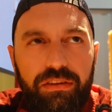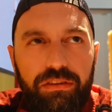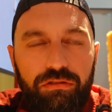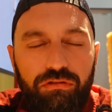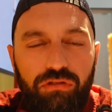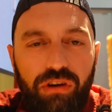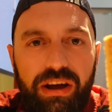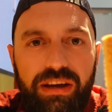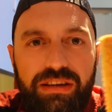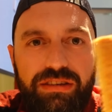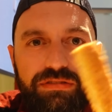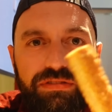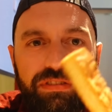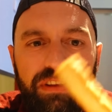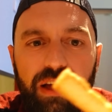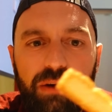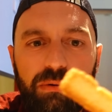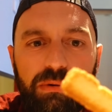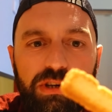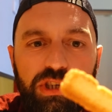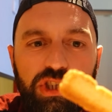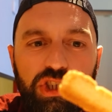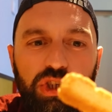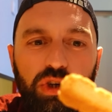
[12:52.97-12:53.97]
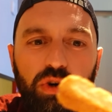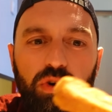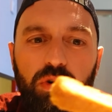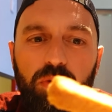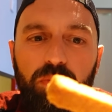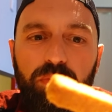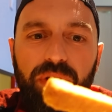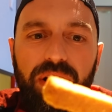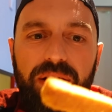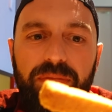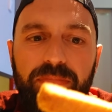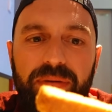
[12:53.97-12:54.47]
rice flour
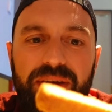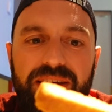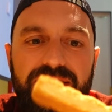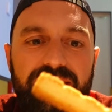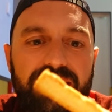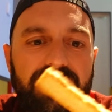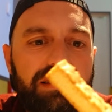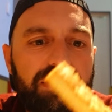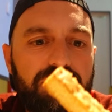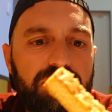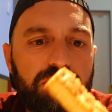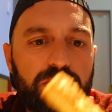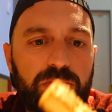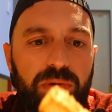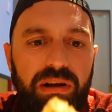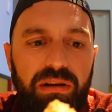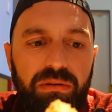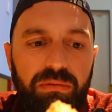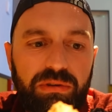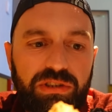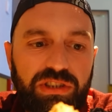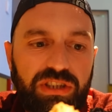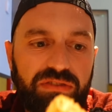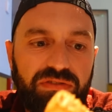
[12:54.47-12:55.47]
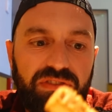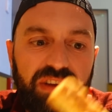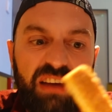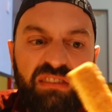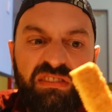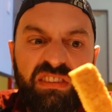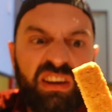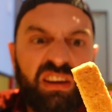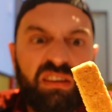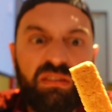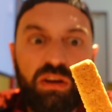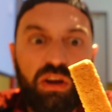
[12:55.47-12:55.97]
shortbread biscuit as well, which I've
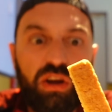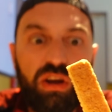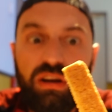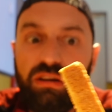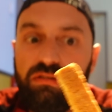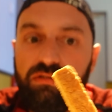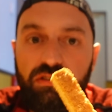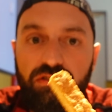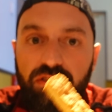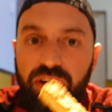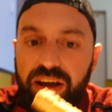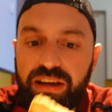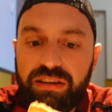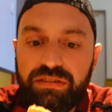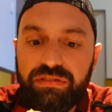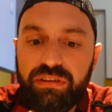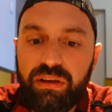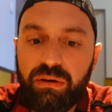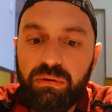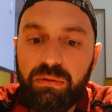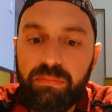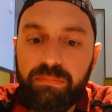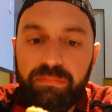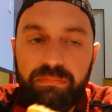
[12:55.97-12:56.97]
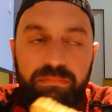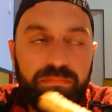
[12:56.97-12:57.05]
never heard of, a rice flour